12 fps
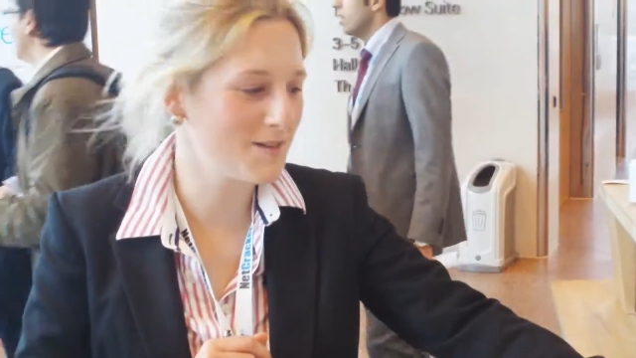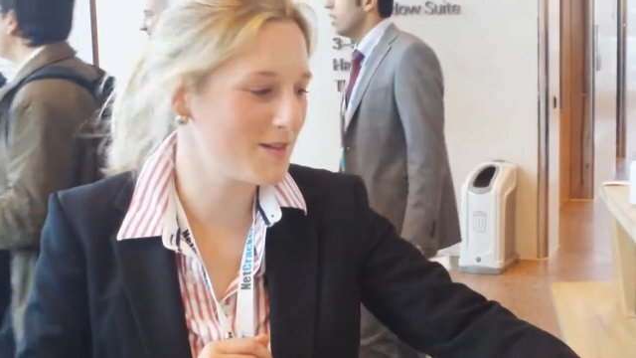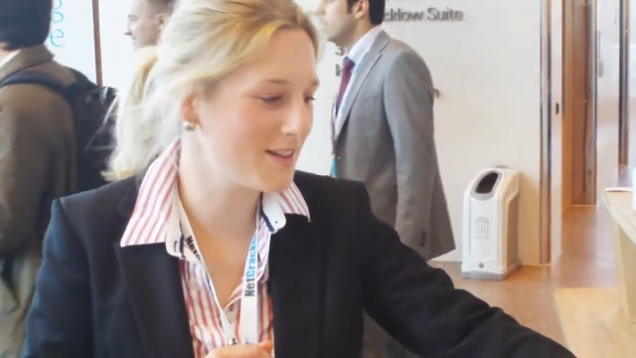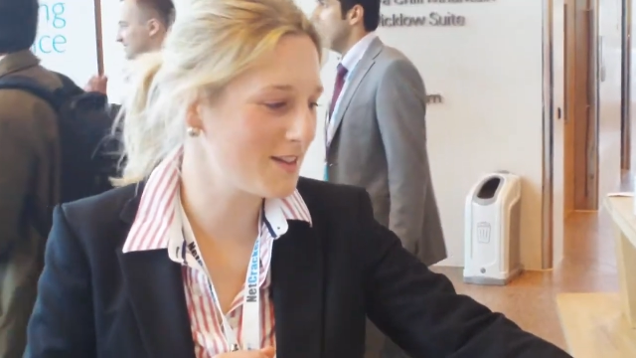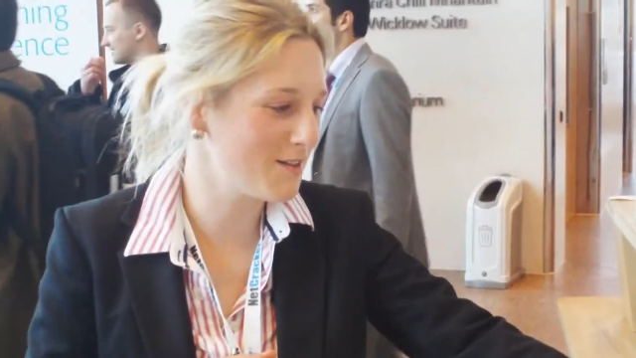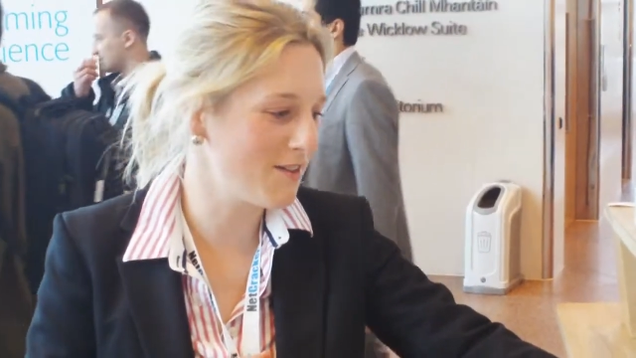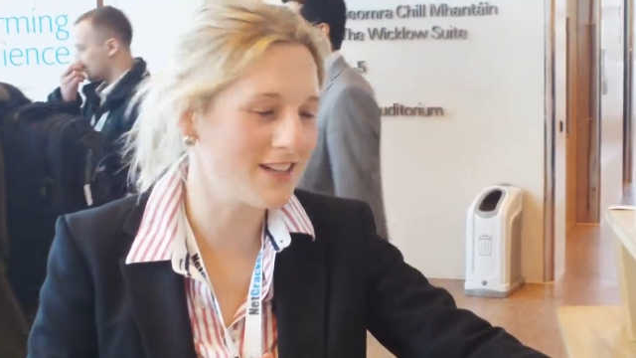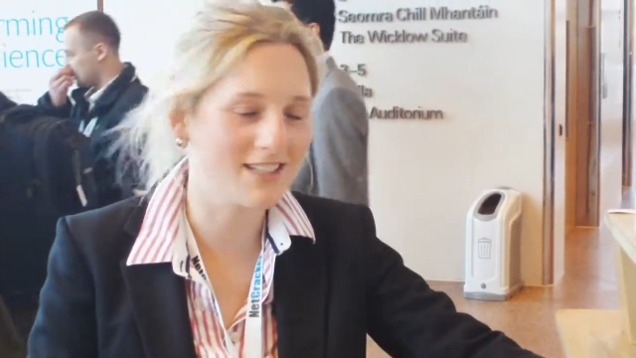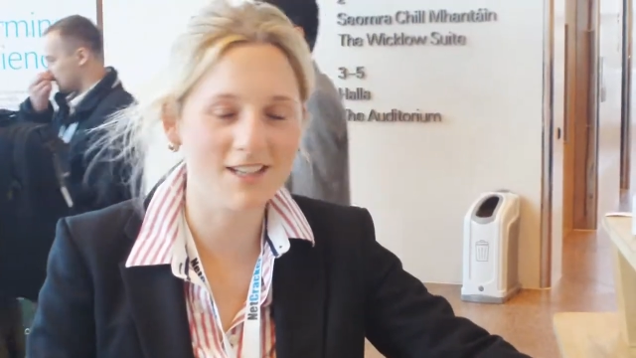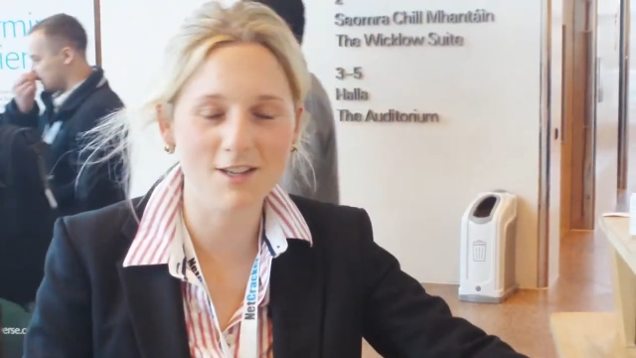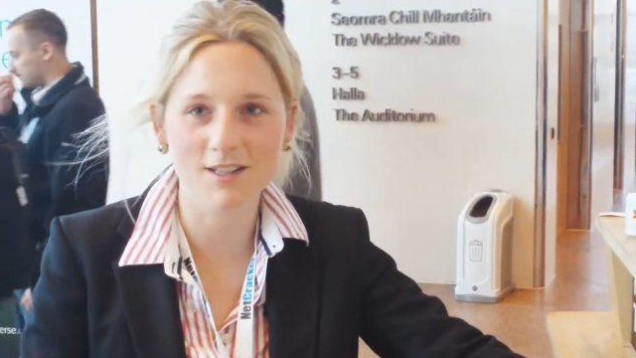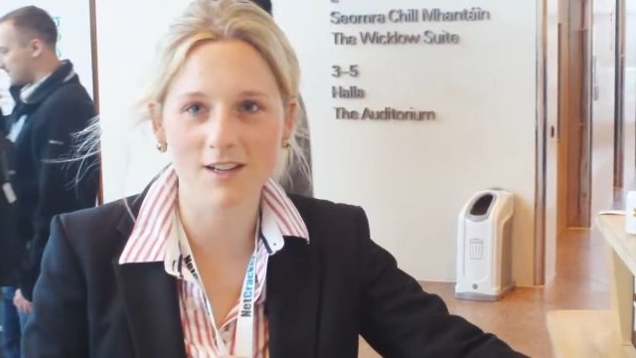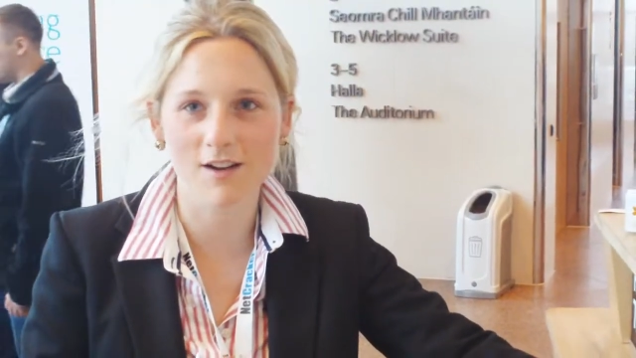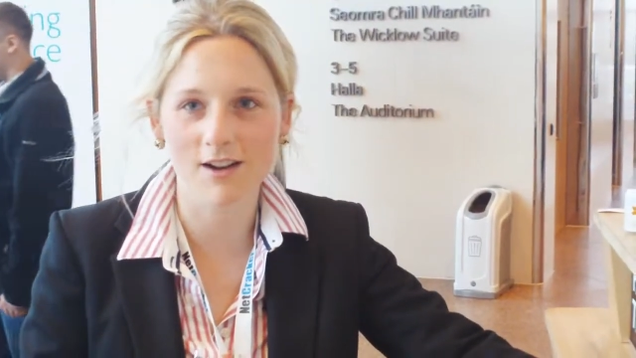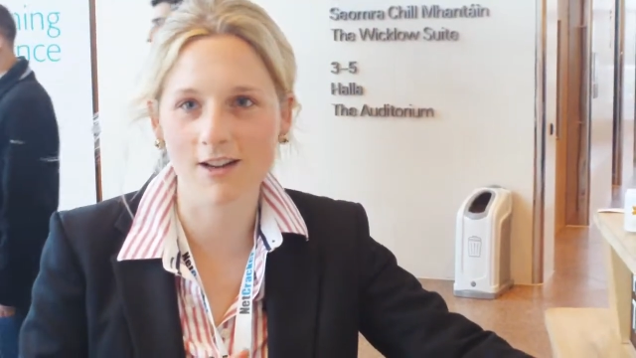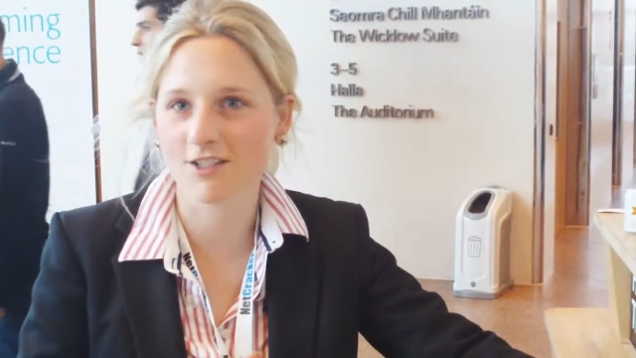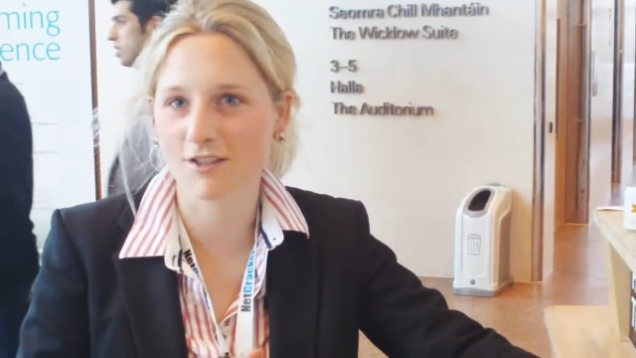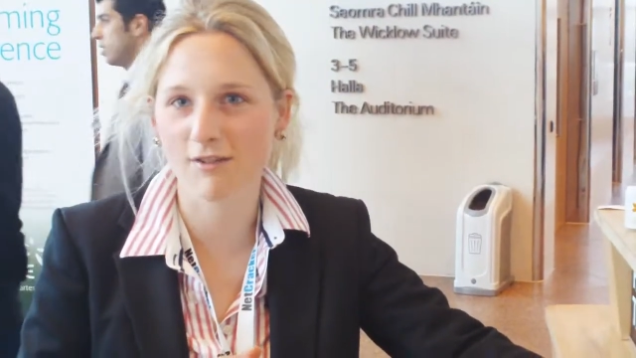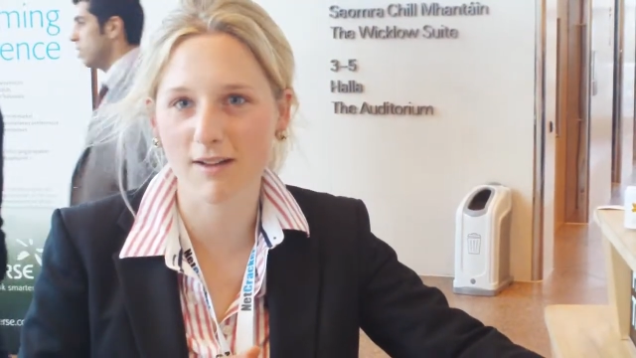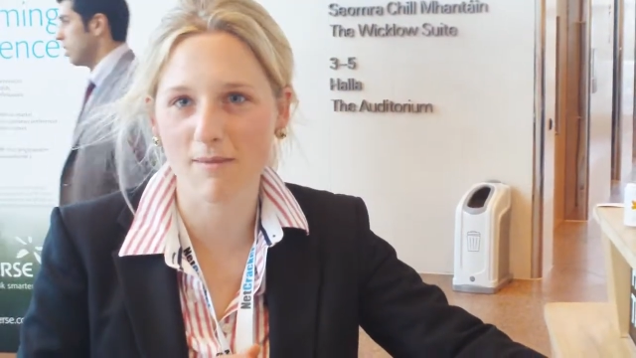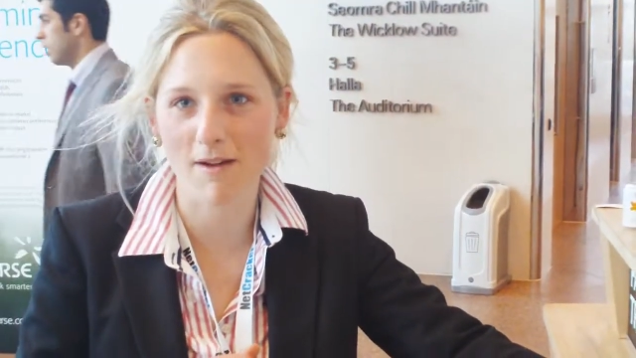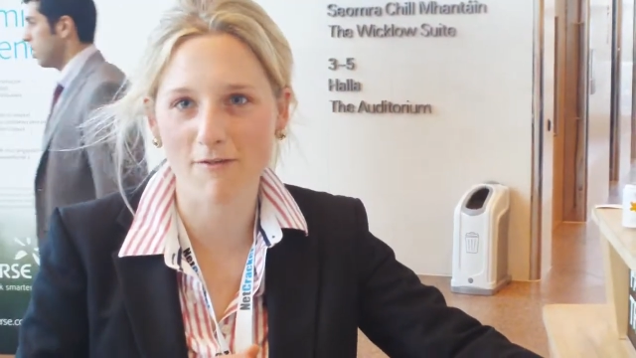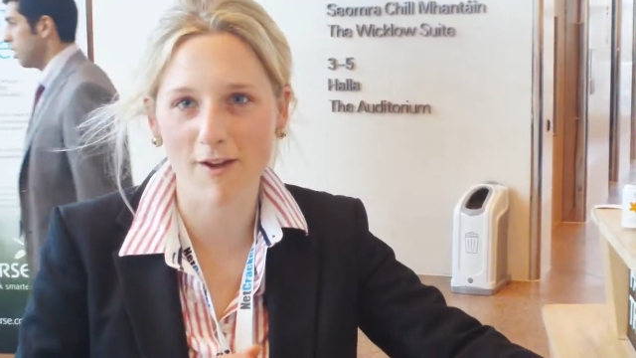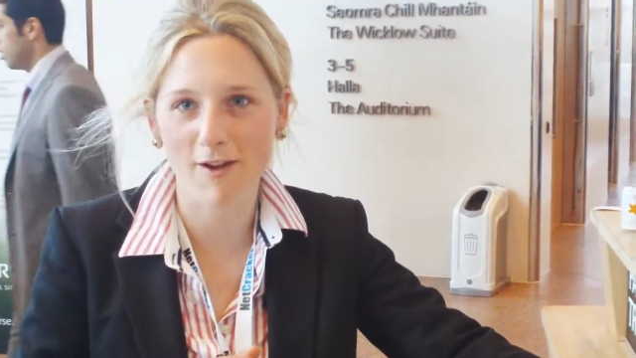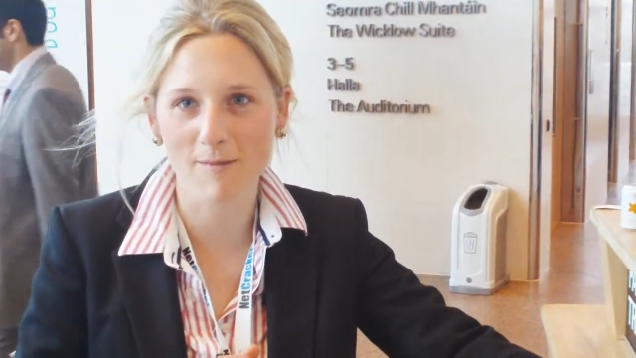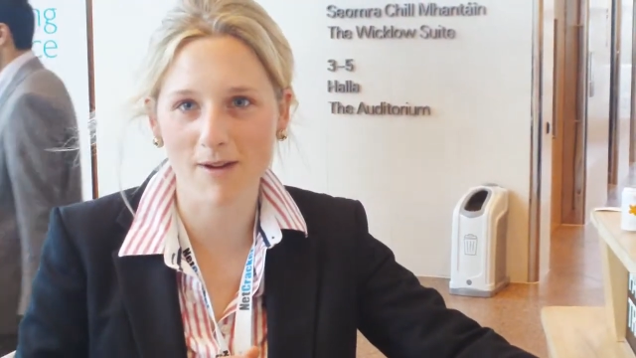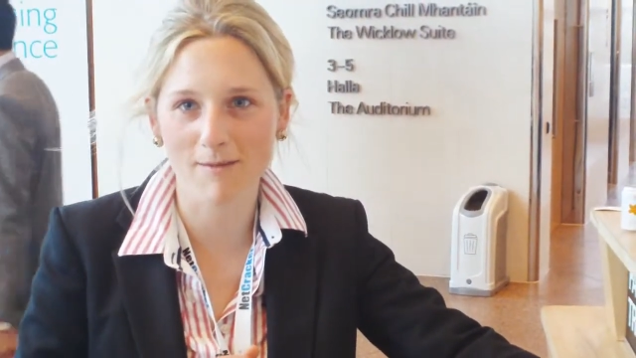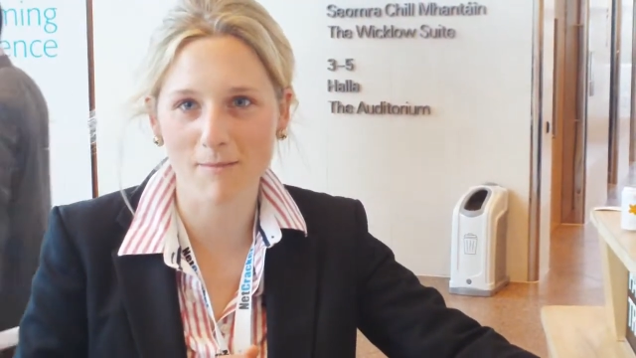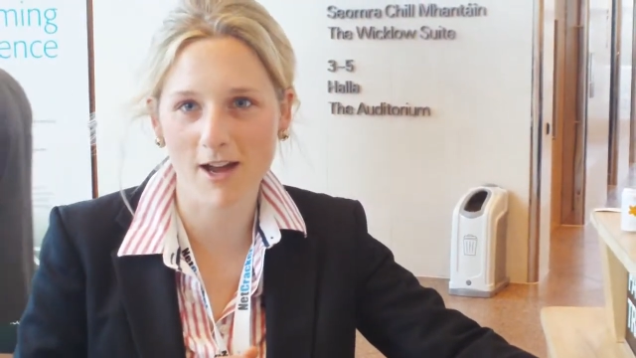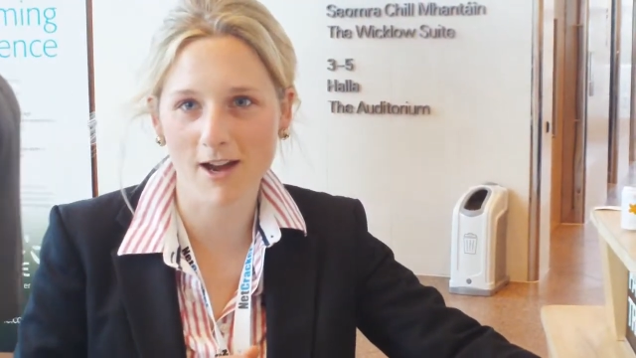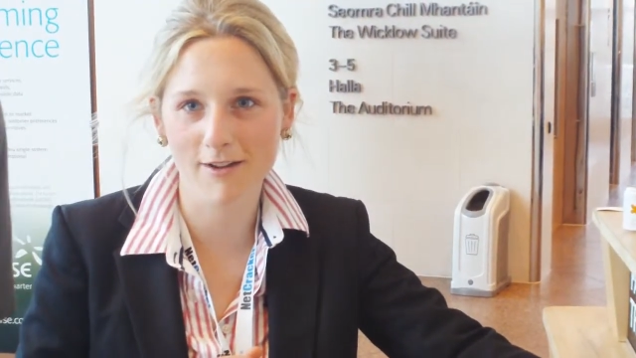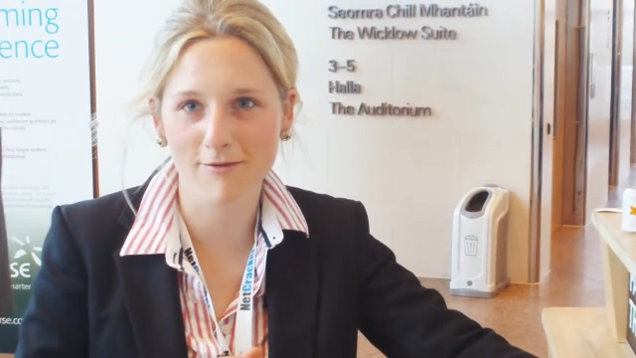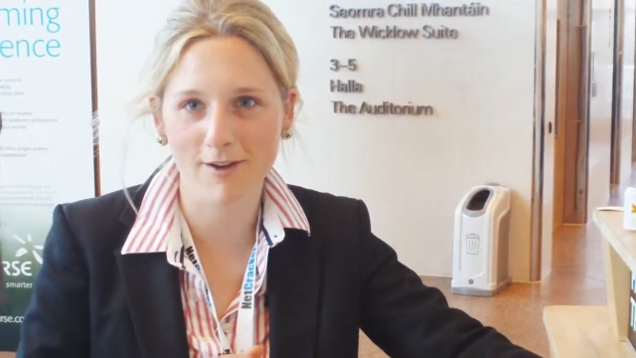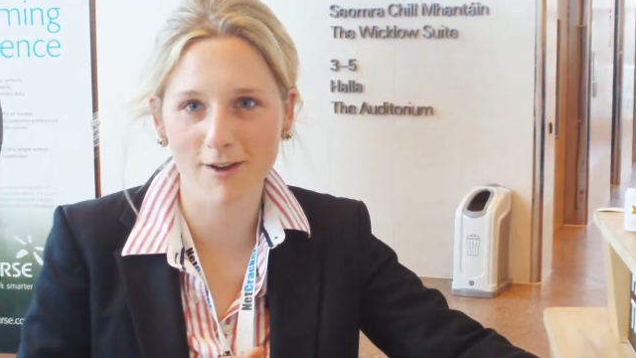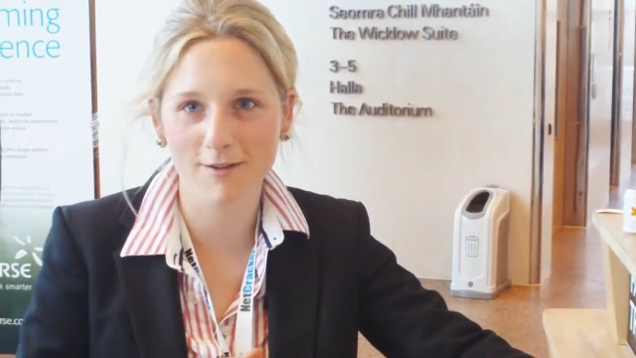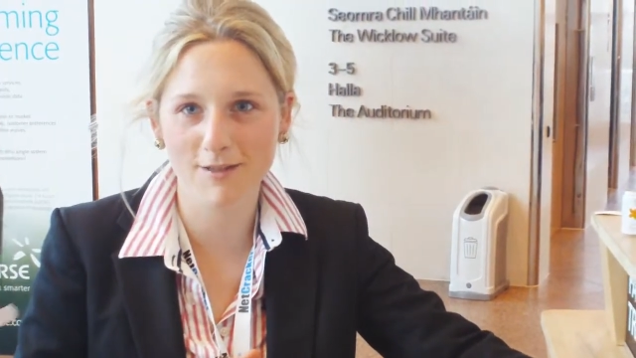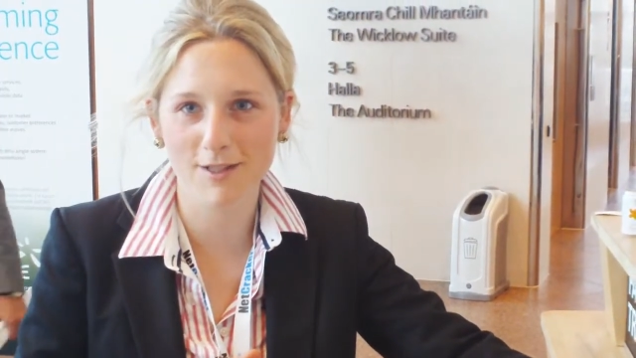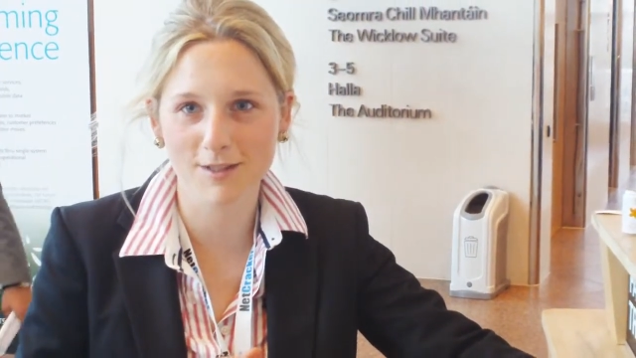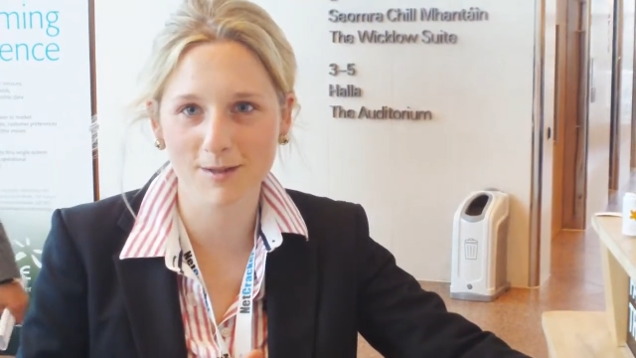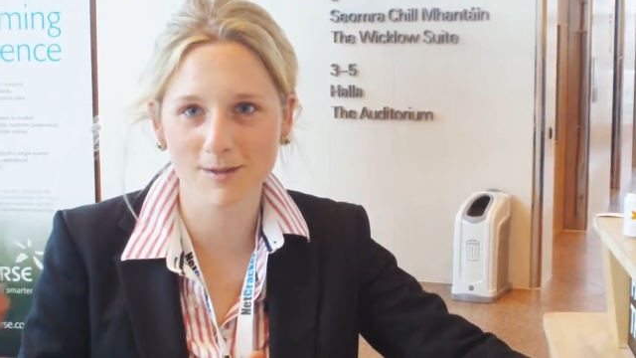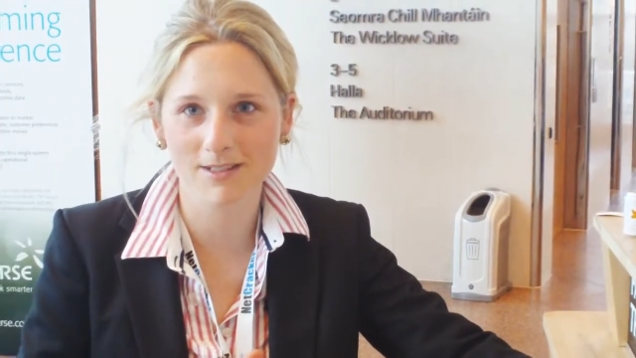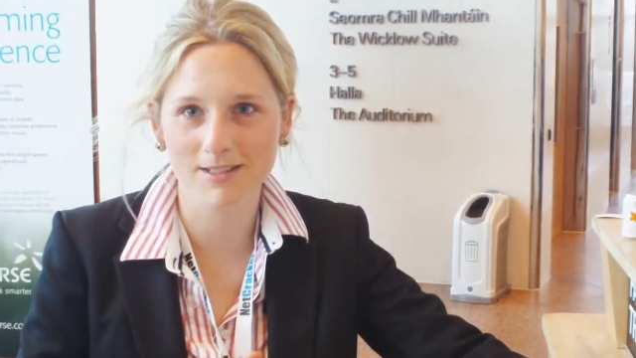the, the devices I use a lot are just really my phone, my, my iPhone, to,